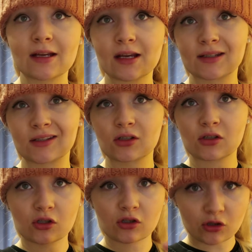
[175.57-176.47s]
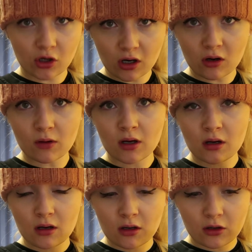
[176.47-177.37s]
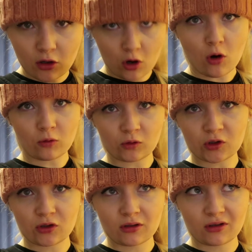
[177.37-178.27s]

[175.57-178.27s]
it is so cold